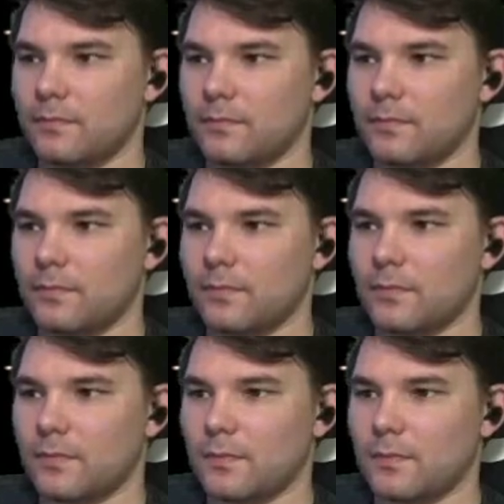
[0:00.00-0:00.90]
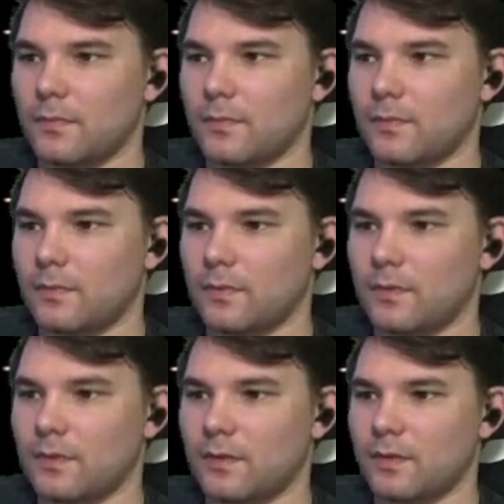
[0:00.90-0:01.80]

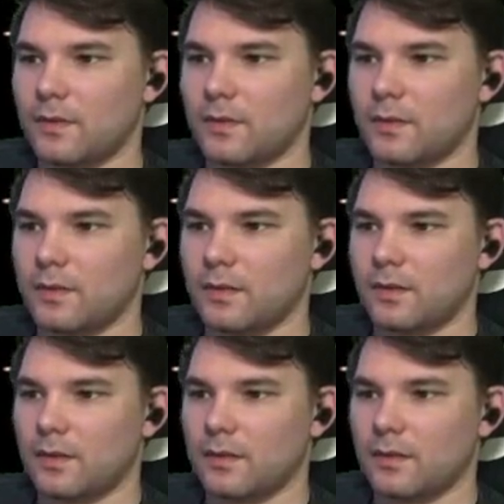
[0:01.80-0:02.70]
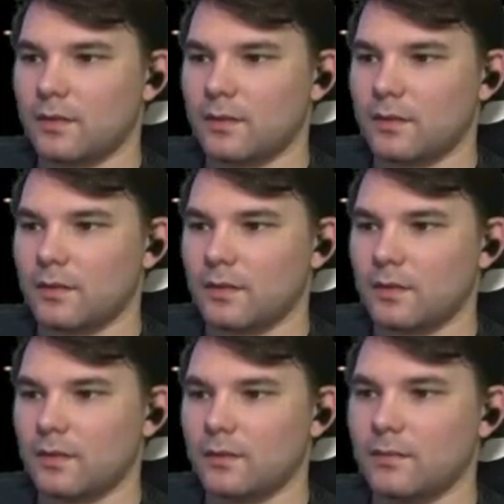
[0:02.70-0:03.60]

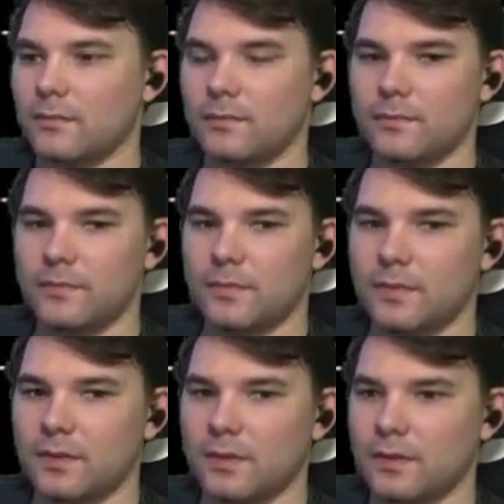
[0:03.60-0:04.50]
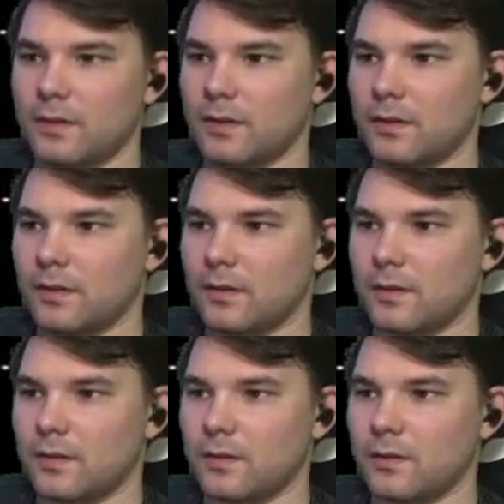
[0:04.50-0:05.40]

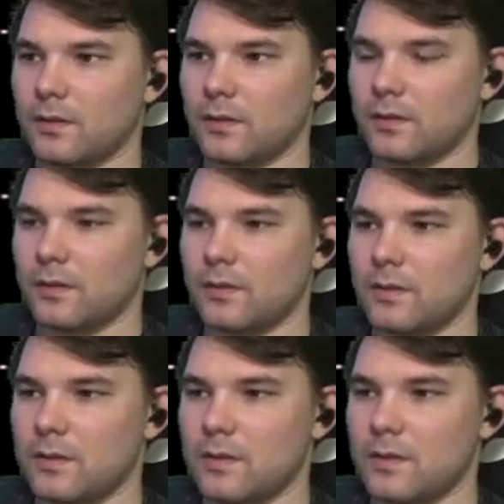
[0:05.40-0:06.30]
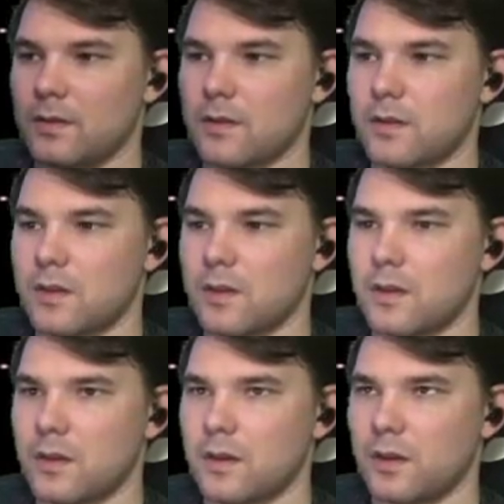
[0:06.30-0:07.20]

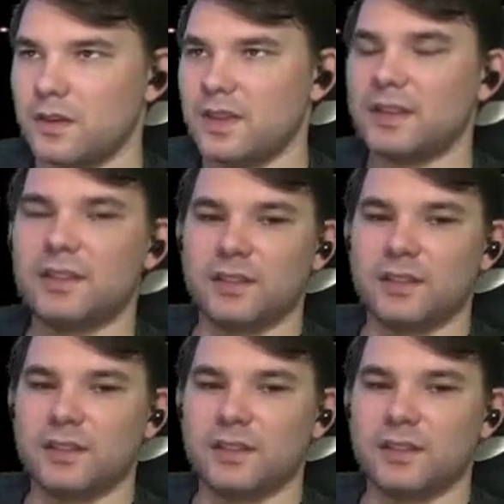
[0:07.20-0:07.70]
No words are spoken by the person on screen.